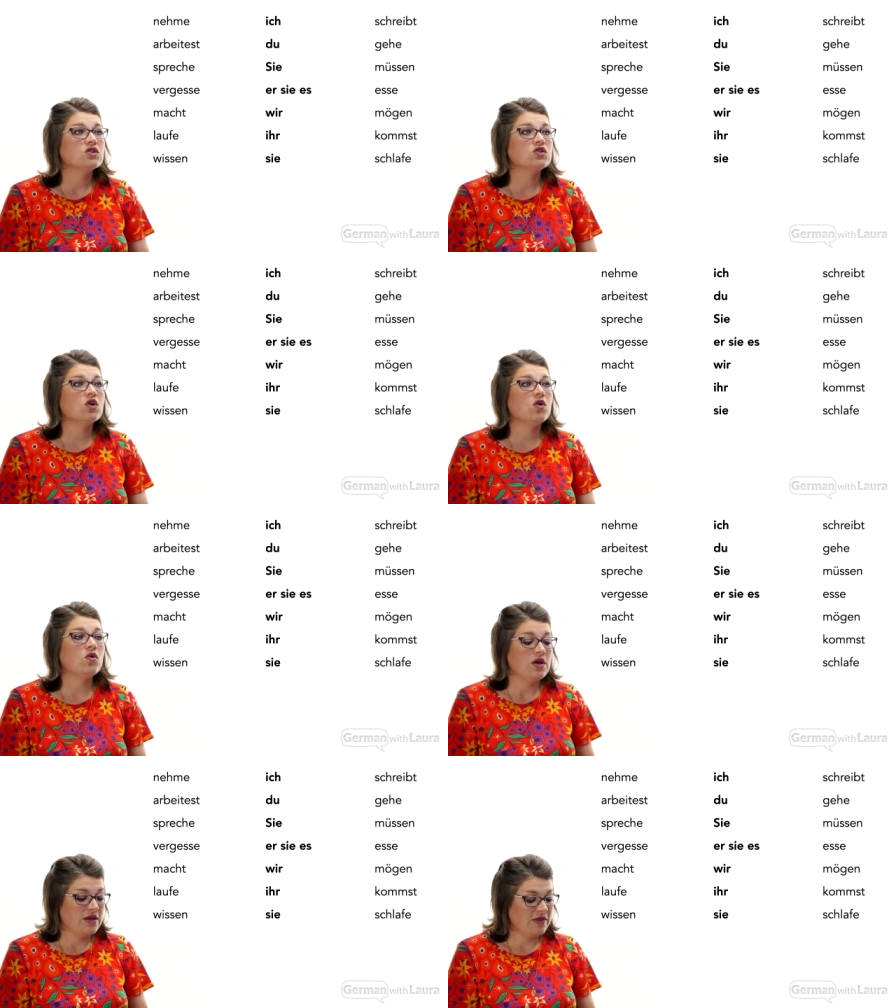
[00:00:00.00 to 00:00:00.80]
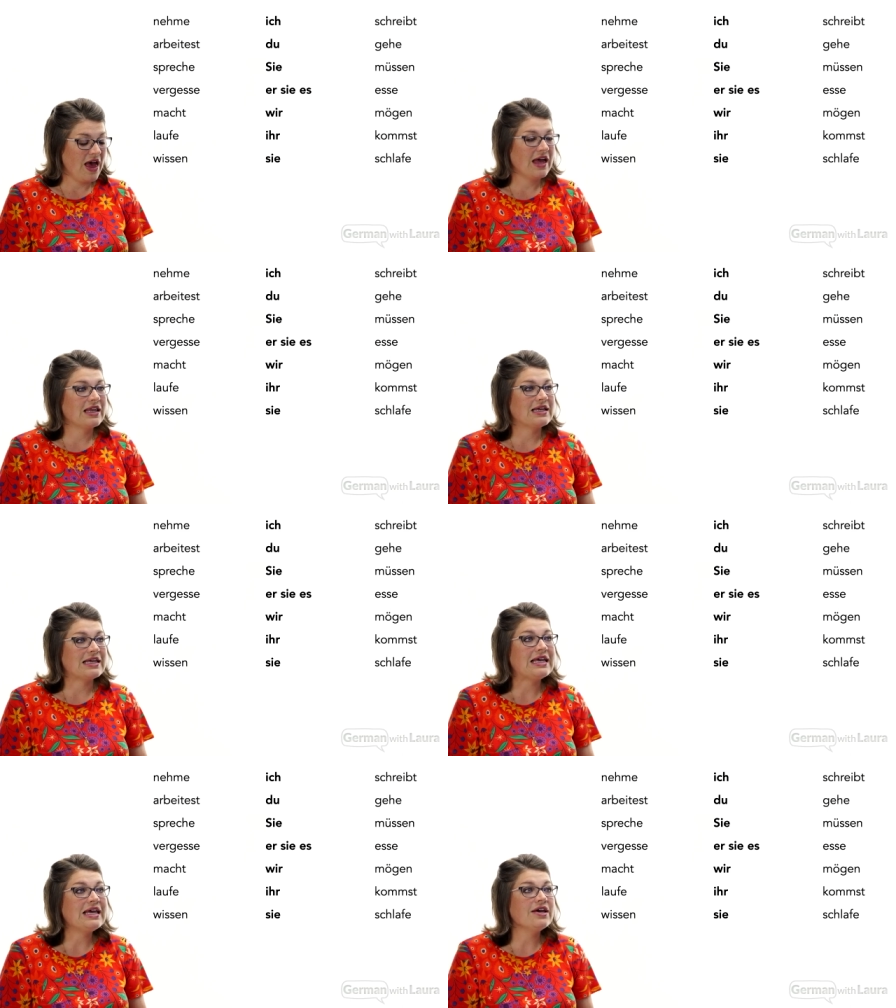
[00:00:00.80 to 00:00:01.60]
So that
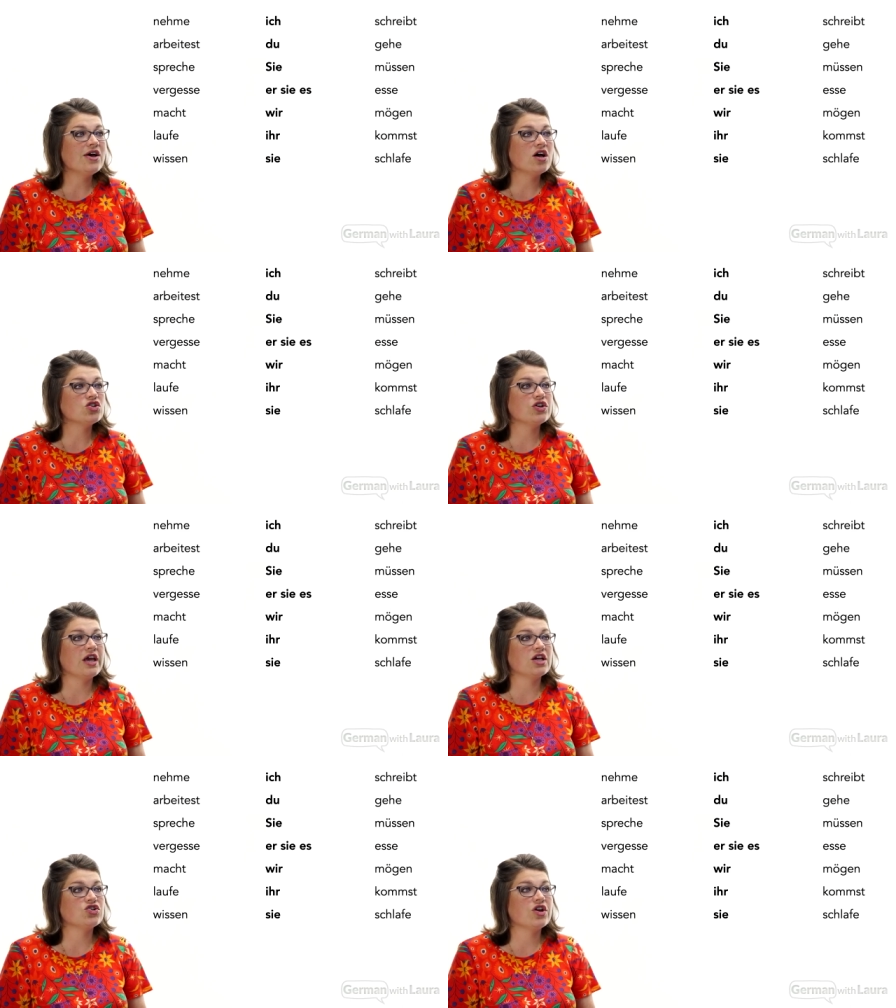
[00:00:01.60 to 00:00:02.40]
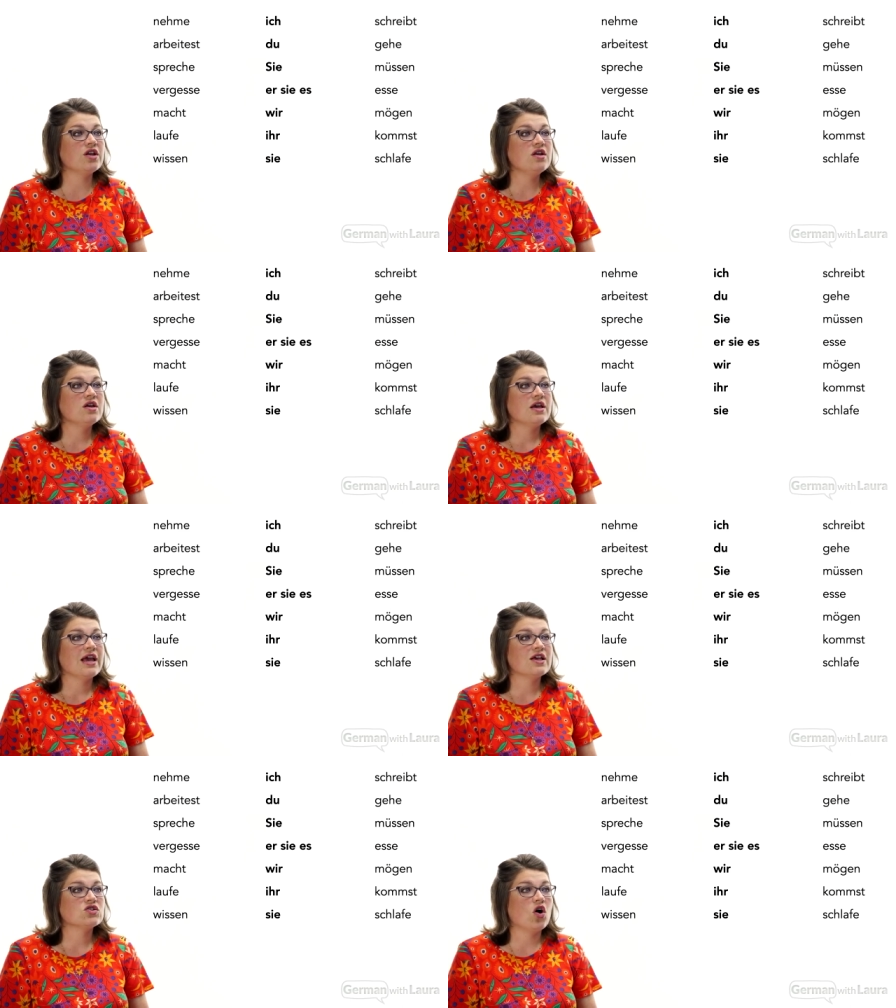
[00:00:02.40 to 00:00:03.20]
E conjugation
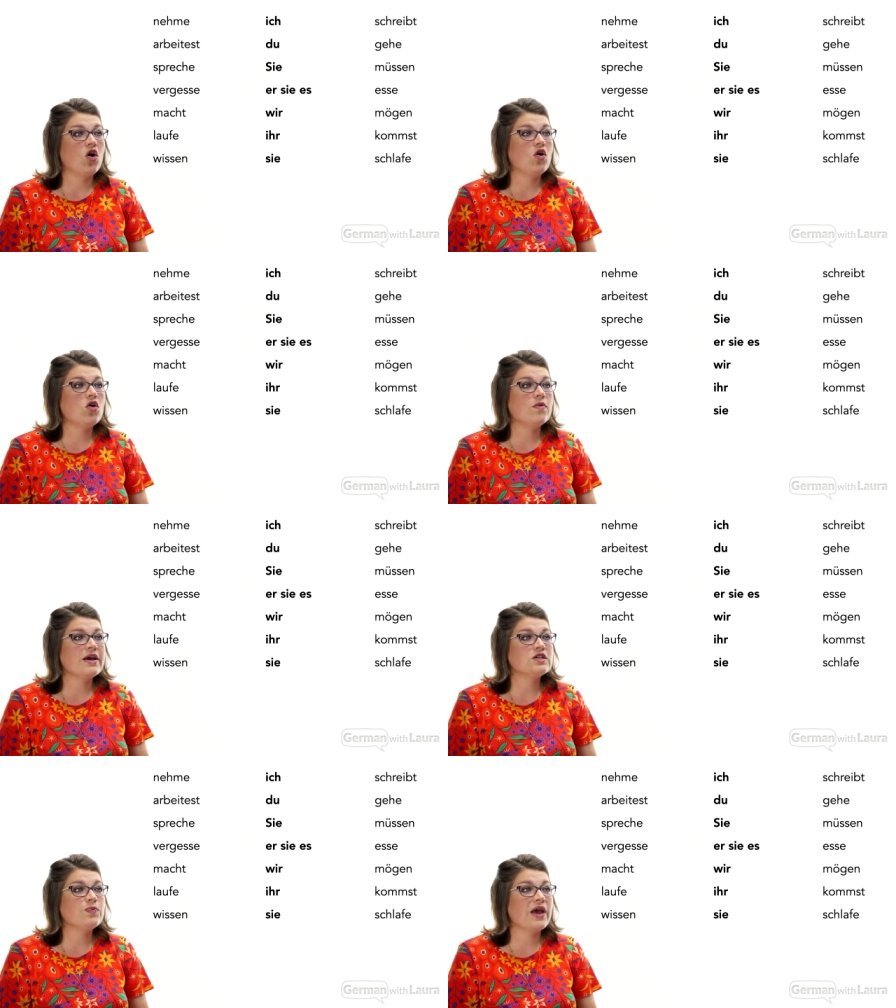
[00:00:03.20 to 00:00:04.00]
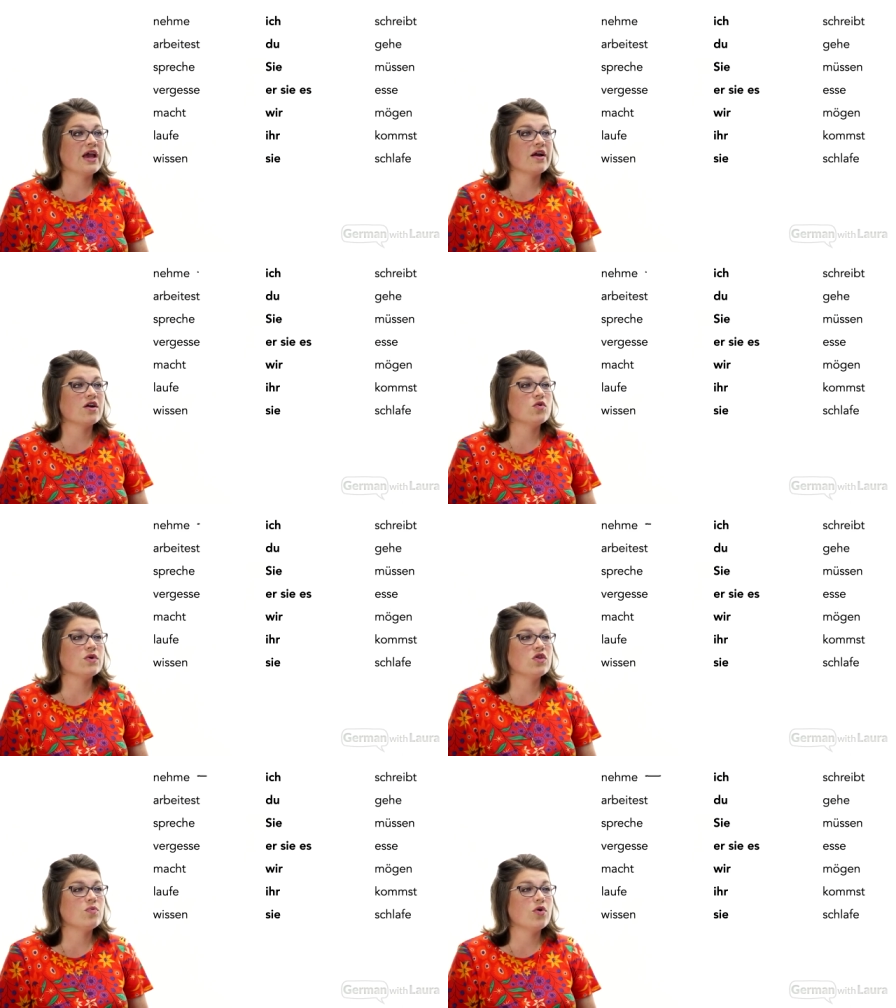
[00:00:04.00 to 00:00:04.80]
is always paired
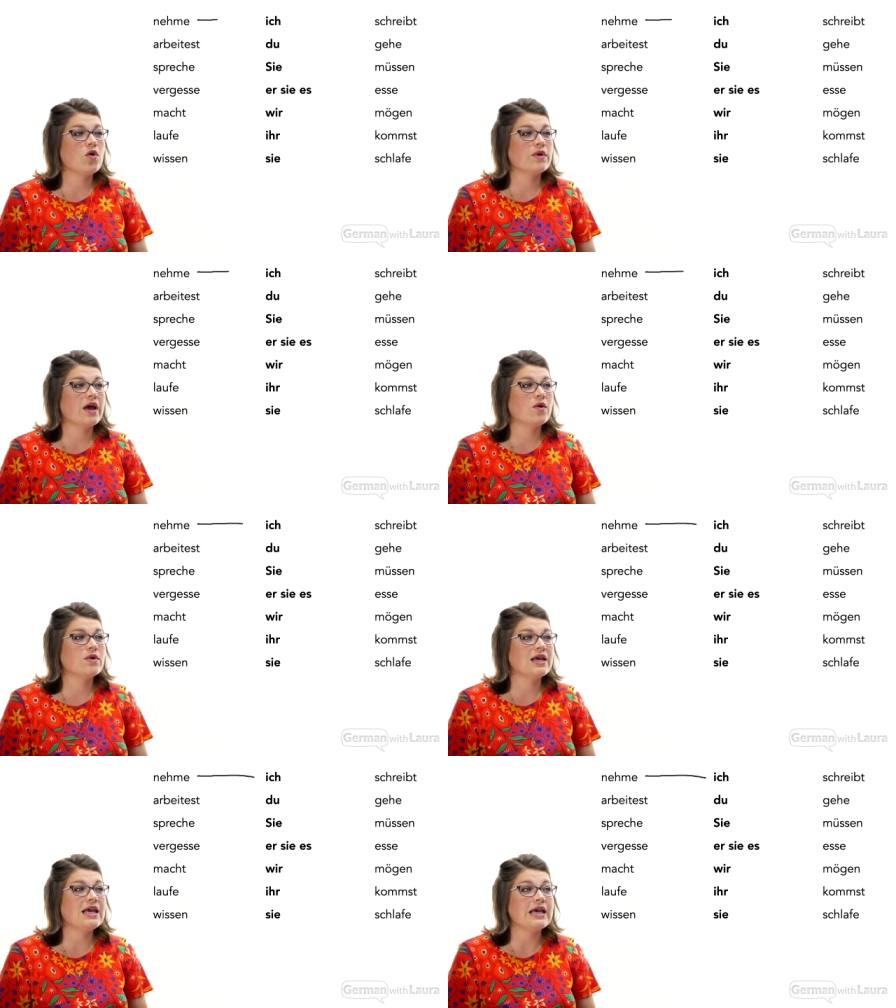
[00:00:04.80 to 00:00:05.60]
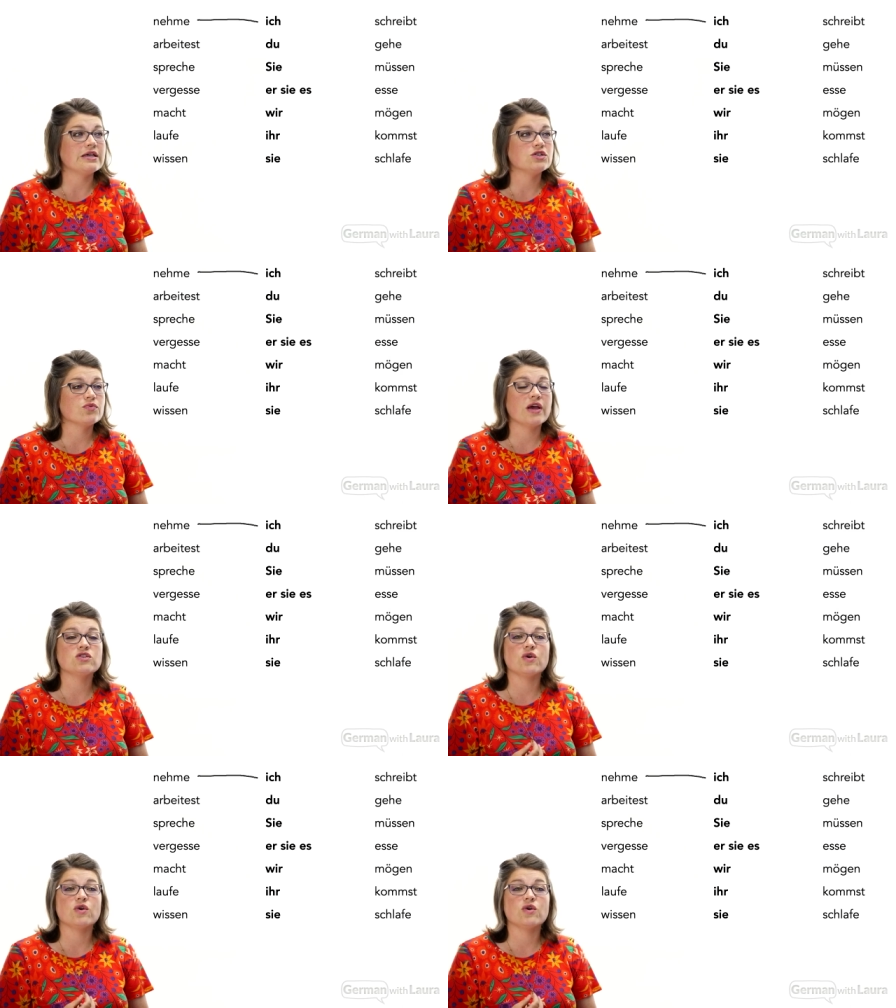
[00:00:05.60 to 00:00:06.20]
with the pronoun ich, right?